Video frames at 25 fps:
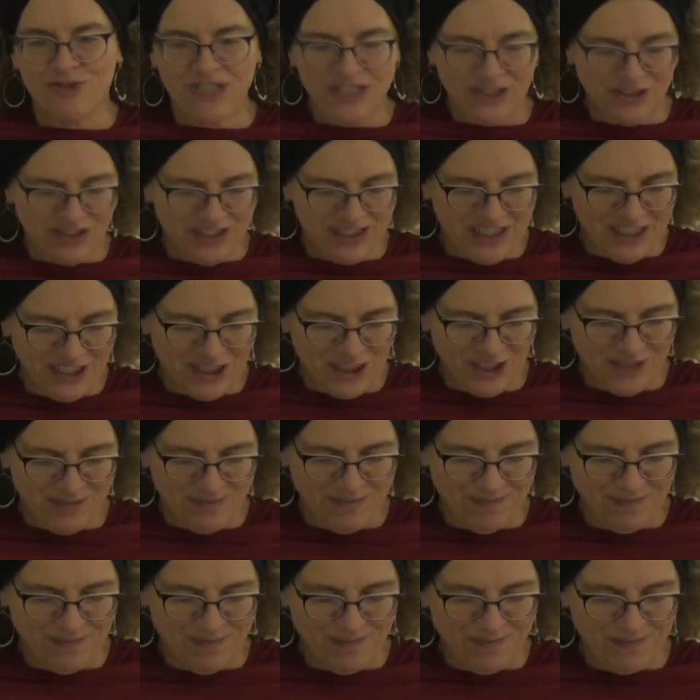recognition.
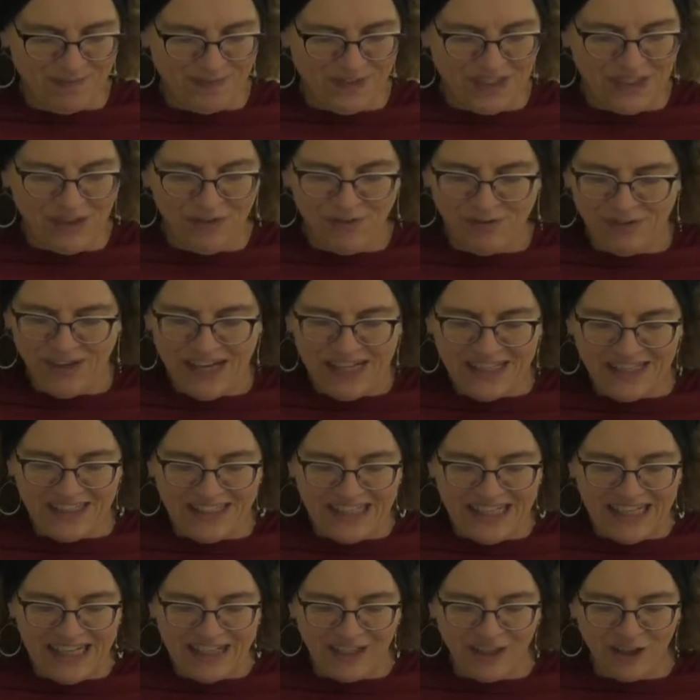In fact,
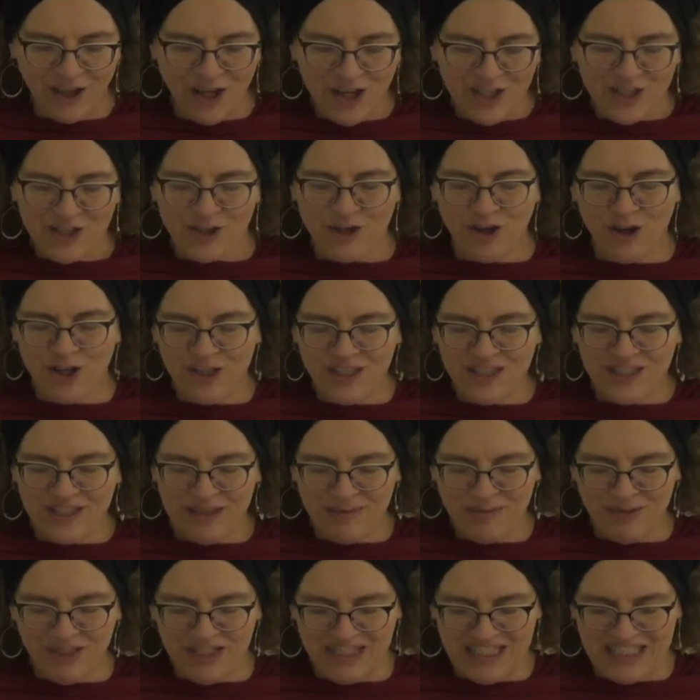he had lost all
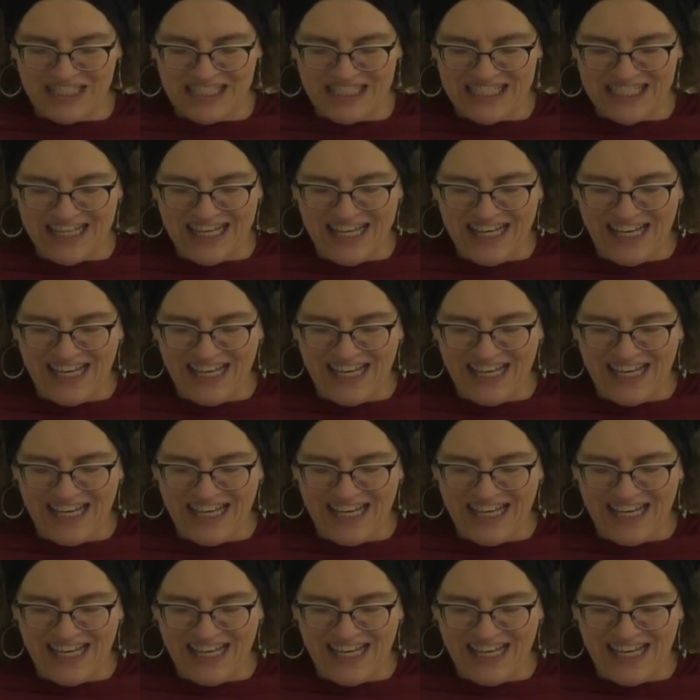substance